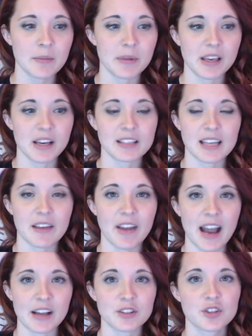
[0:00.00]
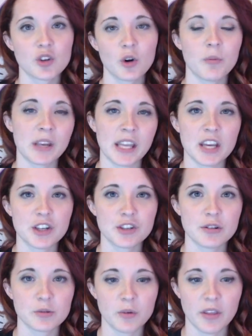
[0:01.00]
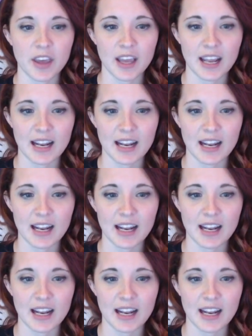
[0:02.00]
because I've had so many issues with it,